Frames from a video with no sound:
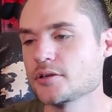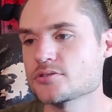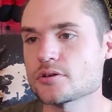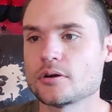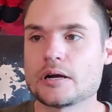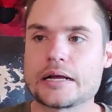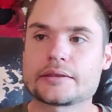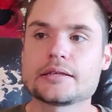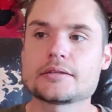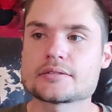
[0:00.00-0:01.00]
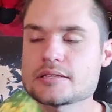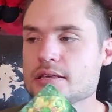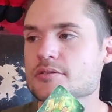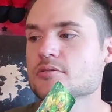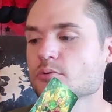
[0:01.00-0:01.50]
So I think this
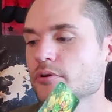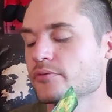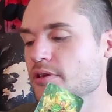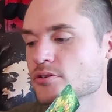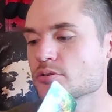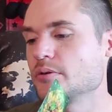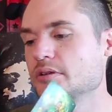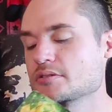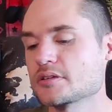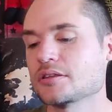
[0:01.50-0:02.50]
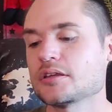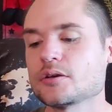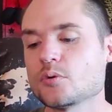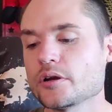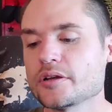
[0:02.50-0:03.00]
is the root of the issue. It is
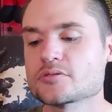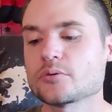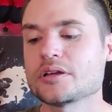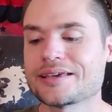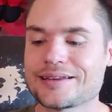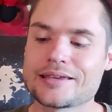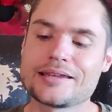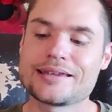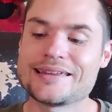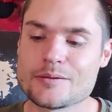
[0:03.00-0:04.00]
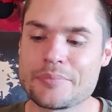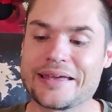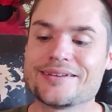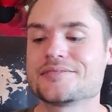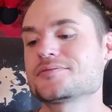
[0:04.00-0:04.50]
something where it's really kind of getting
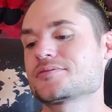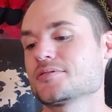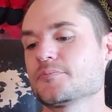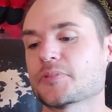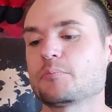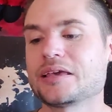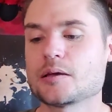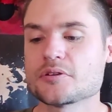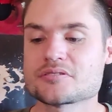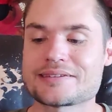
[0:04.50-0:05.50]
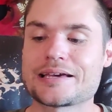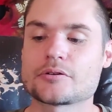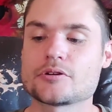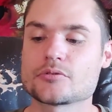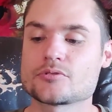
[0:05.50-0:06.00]
independence, being able to stand
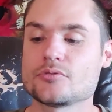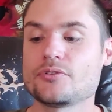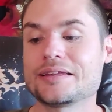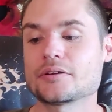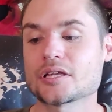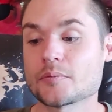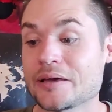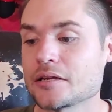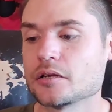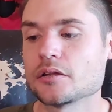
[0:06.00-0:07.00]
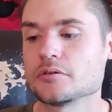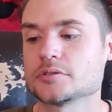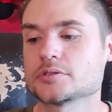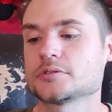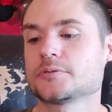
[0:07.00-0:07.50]
on your own two feet and not depend on
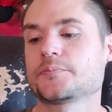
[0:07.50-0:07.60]
others.